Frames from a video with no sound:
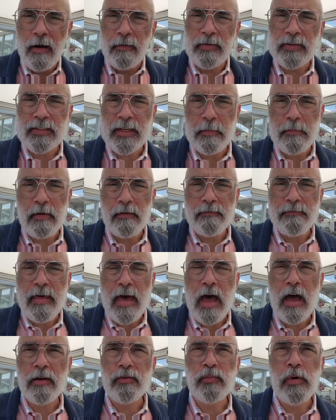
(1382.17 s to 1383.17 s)
of some of
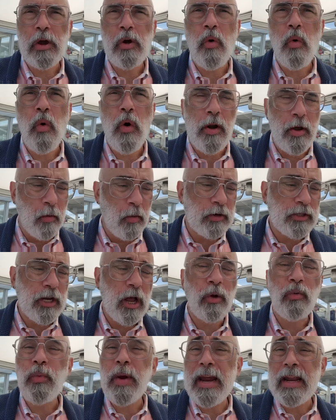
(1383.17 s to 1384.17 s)
that recording, which
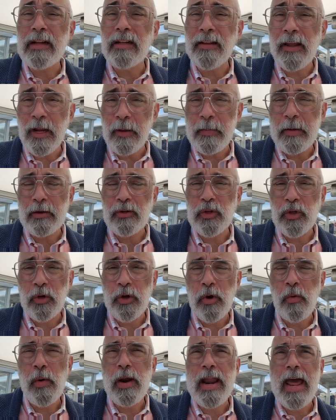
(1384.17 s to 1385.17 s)
I'll read a little bit to
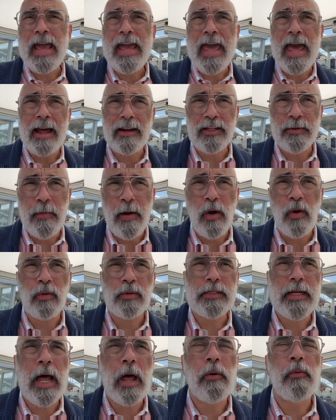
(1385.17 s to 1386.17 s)
you when I get to my
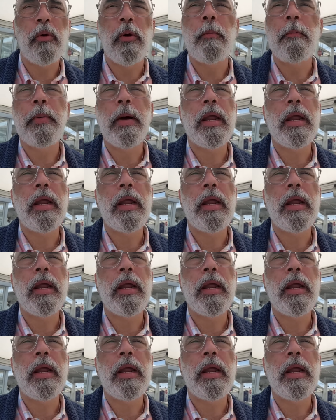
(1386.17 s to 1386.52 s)
hotel room.